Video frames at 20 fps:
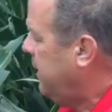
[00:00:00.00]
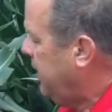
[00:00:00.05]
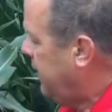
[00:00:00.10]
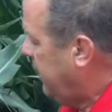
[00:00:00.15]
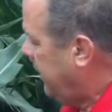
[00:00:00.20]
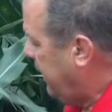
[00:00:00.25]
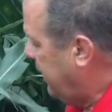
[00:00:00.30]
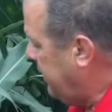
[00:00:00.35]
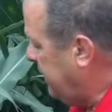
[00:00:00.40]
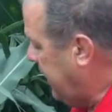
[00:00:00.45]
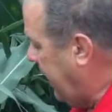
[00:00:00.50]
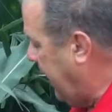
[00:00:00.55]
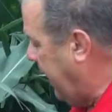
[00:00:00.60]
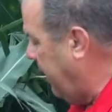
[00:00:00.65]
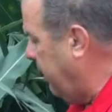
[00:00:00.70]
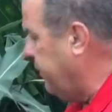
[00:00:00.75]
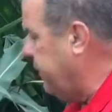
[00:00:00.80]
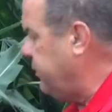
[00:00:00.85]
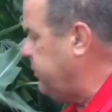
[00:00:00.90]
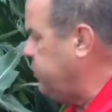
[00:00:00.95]
And
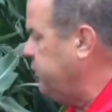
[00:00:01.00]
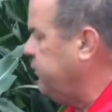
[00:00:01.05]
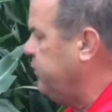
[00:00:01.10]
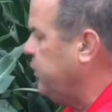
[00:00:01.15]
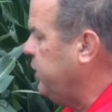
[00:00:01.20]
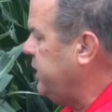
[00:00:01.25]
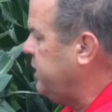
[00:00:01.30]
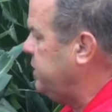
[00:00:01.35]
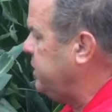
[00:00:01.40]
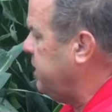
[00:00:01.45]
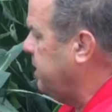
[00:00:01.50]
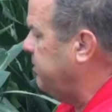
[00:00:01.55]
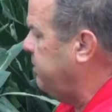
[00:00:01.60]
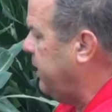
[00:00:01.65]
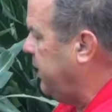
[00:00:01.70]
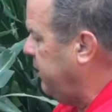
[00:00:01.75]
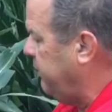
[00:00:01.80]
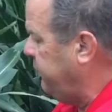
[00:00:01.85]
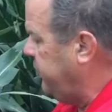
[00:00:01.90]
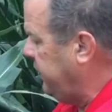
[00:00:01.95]
now that you've reached
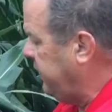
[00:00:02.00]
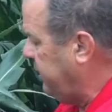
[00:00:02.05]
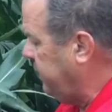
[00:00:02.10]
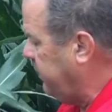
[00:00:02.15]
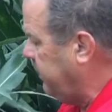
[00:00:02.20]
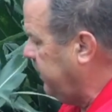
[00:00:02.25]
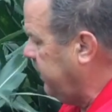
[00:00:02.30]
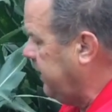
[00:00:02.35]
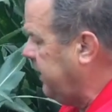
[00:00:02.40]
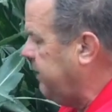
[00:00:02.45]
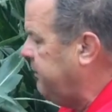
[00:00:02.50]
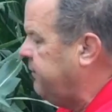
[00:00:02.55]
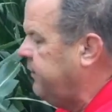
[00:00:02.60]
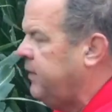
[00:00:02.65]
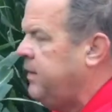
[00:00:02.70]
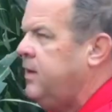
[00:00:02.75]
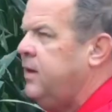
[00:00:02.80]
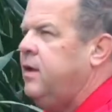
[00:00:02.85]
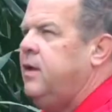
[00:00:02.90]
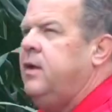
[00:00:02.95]
above the ear leaf,
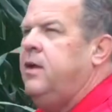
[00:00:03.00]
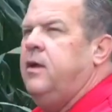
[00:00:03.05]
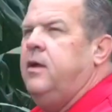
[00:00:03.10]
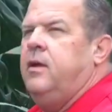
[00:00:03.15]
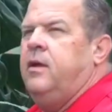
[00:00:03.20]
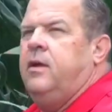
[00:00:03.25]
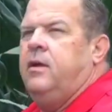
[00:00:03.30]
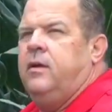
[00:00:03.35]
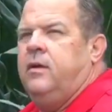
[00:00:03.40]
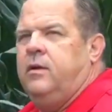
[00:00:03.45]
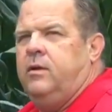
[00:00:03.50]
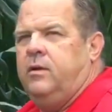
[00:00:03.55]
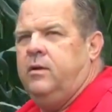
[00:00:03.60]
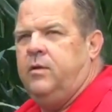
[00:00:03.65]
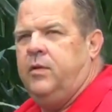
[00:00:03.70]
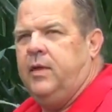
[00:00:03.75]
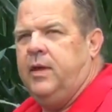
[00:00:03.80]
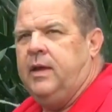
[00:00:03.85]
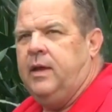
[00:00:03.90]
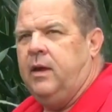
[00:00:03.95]
you're
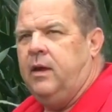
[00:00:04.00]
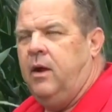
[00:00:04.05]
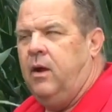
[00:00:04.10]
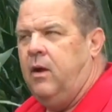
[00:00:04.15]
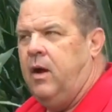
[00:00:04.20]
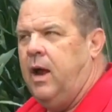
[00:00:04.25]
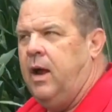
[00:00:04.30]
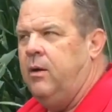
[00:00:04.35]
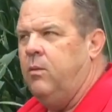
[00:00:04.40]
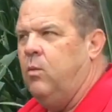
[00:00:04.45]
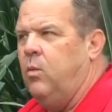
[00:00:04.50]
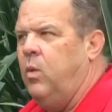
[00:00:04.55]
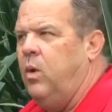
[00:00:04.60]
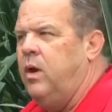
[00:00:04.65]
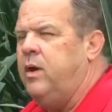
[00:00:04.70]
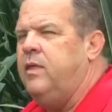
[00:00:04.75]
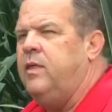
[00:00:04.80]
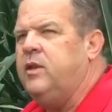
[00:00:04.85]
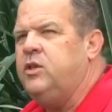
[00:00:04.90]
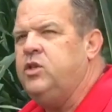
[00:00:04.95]
thinking, all right,
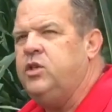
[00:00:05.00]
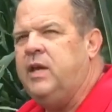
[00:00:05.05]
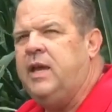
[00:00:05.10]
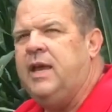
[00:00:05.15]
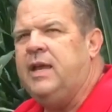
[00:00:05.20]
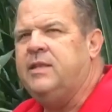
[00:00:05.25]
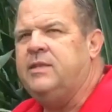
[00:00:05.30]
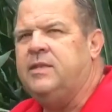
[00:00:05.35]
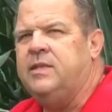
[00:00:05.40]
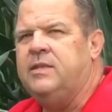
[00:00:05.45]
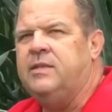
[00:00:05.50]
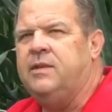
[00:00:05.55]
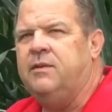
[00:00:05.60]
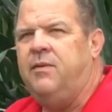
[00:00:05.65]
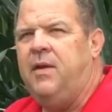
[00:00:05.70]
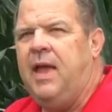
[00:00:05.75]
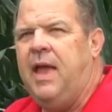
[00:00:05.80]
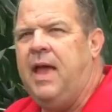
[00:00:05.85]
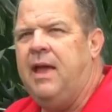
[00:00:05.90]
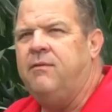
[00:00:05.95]
what are the chances of
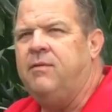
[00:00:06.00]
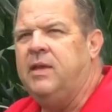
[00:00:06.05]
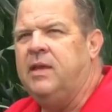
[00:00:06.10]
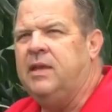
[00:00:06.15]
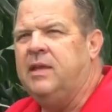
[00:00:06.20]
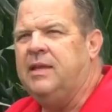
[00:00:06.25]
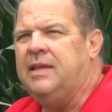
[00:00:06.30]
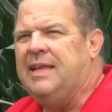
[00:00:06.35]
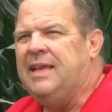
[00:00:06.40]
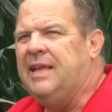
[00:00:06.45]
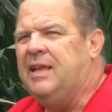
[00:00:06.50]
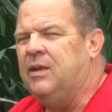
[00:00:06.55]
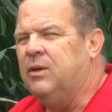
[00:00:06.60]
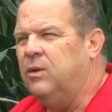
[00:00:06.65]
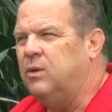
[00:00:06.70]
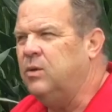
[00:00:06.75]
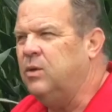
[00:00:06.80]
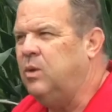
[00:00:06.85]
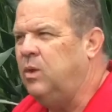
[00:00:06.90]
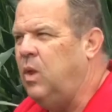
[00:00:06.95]
having
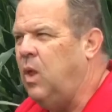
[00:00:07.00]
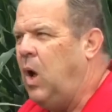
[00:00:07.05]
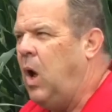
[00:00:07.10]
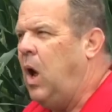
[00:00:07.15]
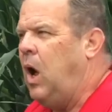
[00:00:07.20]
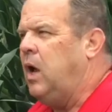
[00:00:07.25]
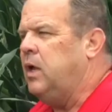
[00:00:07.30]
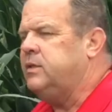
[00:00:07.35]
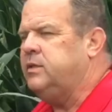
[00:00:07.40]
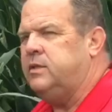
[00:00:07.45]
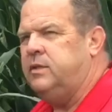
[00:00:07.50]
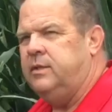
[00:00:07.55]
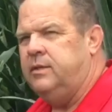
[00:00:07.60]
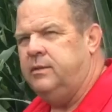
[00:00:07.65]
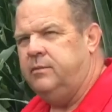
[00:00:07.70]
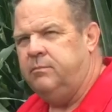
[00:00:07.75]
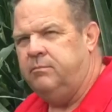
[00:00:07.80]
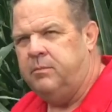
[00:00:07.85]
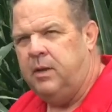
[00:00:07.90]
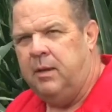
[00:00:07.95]
yield loss?
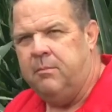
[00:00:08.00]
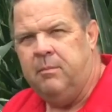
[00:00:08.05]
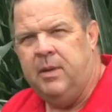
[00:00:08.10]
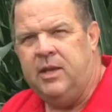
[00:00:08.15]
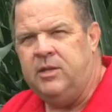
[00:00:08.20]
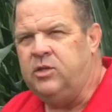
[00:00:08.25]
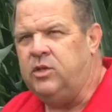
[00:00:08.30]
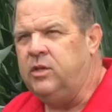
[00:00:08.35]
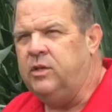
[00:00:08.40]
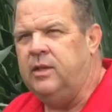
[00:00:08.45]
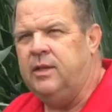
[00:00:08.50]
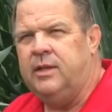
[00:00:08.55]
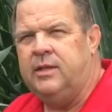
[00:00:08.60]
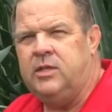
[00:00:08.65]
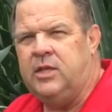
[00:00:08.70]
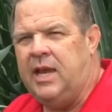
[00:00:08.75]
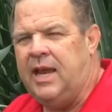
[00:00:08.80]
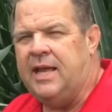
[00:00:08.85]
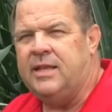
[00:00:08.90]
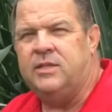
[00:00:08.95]
I mentioned the
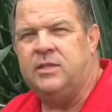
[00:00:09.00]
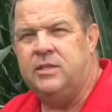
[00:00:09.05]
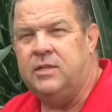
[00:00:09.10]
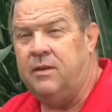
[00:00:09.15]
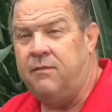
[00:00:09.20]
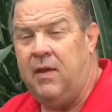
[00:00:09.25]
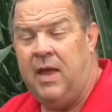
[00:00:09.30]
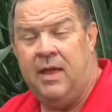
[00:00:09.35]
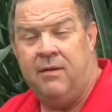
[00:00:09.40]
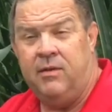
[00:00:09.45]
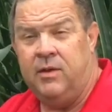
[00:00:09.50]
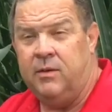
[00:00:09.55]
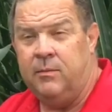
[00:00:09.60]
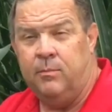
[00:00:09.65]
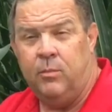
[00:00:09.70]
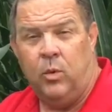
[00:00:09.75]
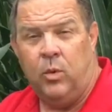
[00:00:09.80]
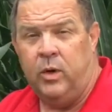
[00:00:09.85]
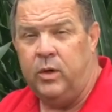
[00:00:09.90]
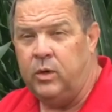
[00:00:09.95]
chances of having
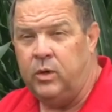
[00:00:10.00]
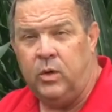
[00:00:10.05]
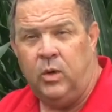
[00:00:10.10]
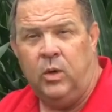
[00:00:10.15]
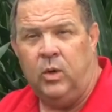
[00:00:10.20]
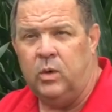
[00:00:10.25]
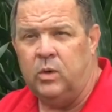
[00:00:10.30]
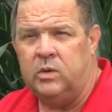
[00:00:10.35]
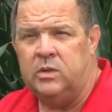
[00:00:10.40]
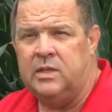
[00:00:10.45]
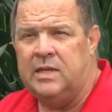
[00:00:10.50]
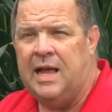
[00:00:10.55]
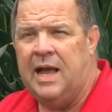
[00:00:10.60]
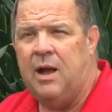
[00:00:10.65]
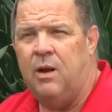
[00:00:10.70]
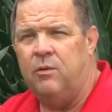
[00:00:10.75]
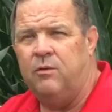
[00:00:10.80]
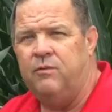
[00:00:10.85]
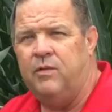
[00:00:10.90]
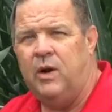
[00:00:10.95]
aborted kernels
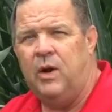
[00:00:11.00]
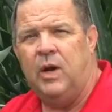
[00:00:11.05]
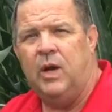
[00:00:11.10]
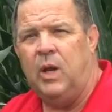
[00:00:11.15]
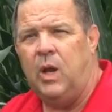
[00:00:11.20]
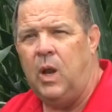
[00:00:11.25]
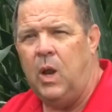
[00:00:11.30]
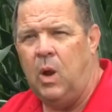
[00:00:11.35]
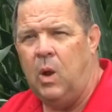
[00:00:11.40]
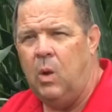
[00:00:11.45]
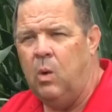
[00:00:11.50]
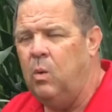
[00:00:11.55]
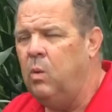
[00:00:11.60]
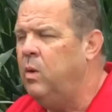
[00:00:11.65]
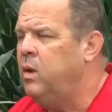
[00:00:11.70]
now are very low.